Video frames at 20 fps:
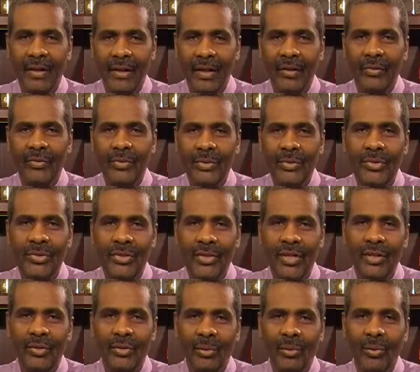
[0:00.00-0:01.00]
if you
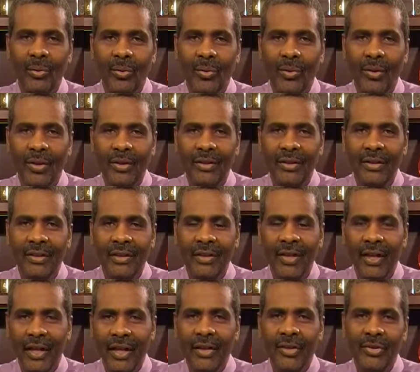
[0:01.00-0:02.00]
seek the Lord
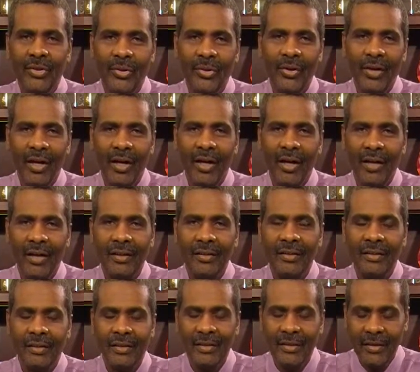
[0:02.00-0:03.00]
and your
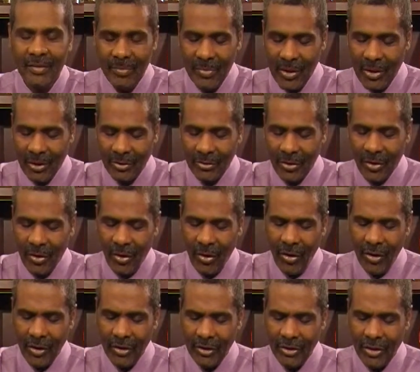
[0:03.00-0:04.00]
God. Because
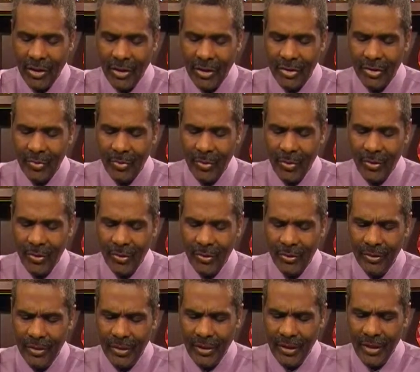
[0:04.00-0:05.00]
according to his
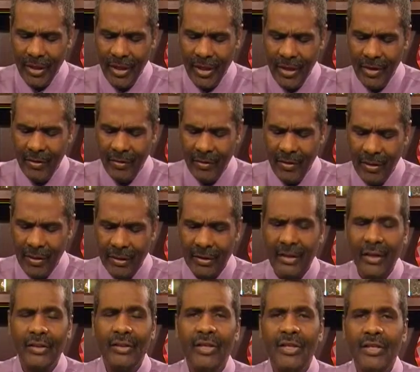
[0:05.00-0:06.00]
word here,
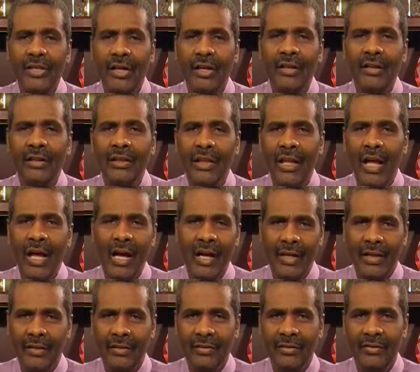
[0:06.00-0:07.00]
that the young
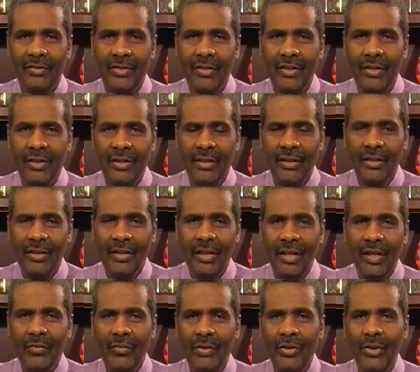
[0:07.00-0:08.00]
lions,
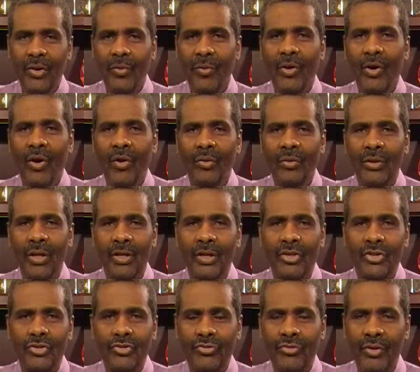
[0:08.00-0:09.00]
even though with all their
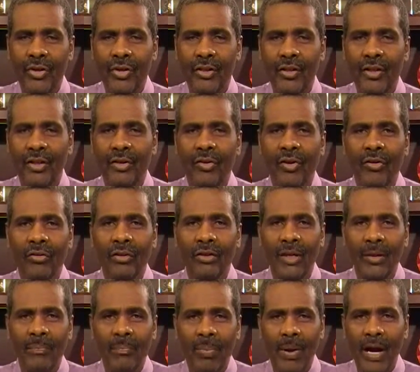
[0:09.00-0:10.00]
strength and all
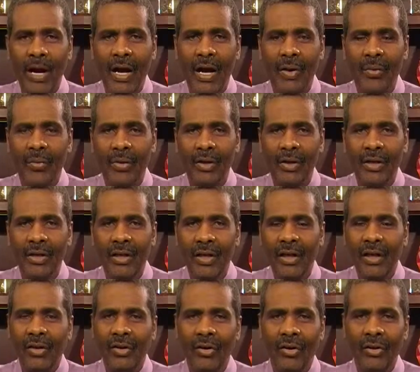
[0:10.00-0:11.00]
their power
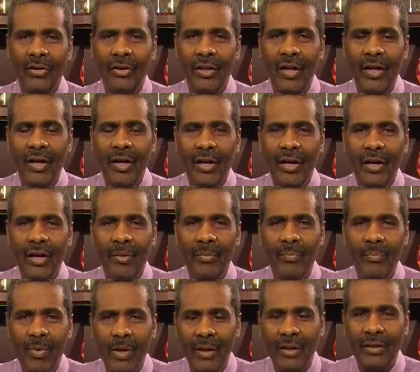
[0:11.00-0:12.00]
and all their
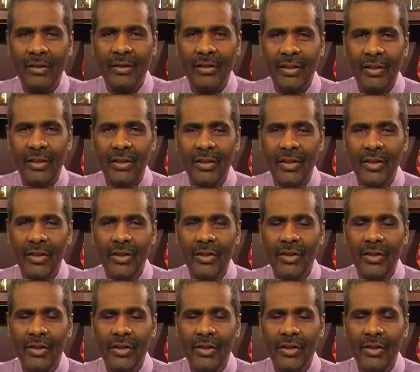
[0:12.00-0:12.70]
ability